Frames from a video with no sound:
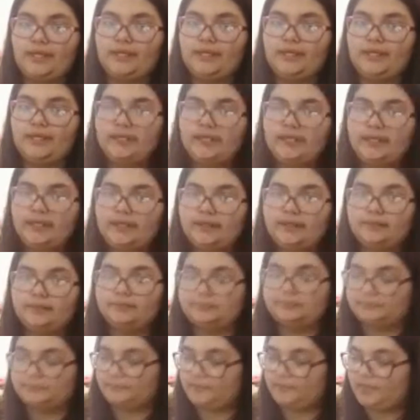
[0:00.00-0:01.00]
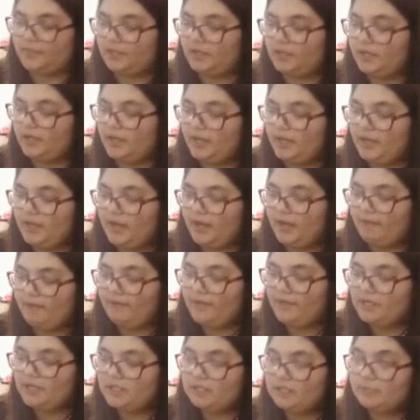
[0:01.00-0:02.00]
yeah. I've
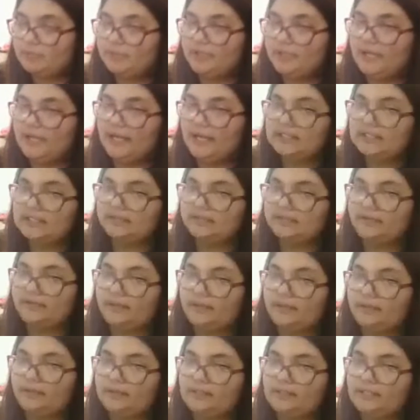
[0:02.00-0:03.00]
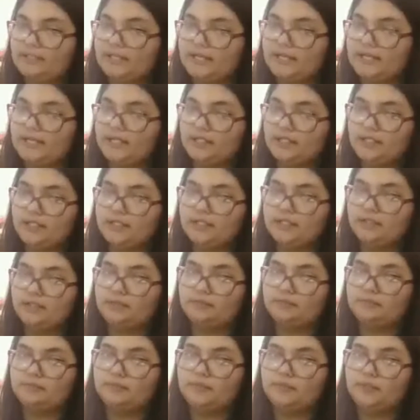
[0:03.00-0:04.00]
actually been asked if I was
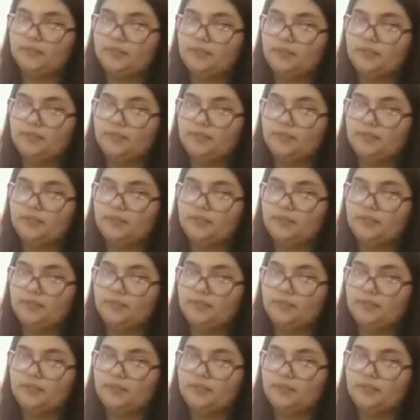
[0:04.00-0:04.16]
Asian.